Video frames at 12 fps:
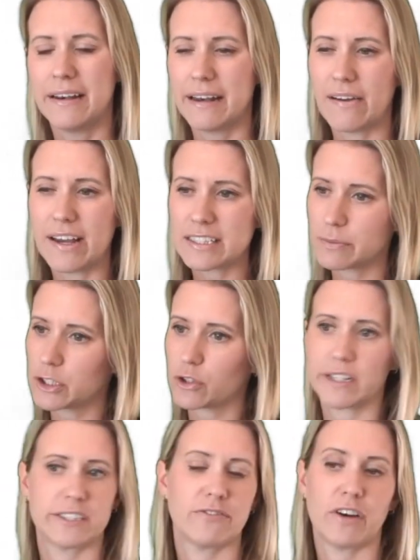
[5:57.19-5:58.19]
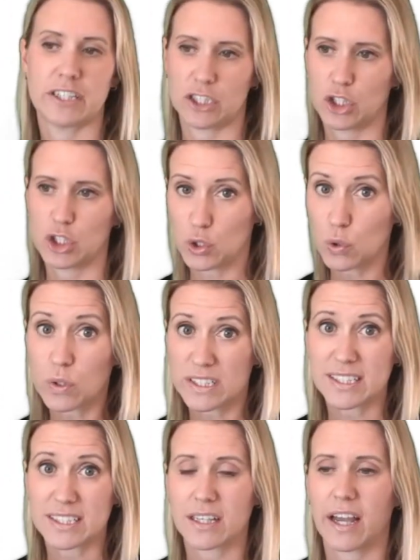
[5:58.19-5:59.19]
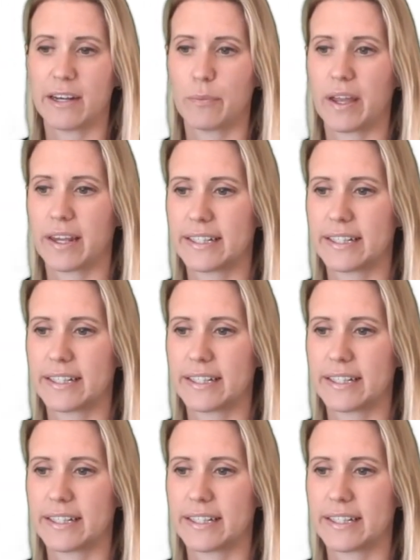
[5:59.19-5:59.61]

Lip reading: Now as we're trying to find a shorter side, we're going to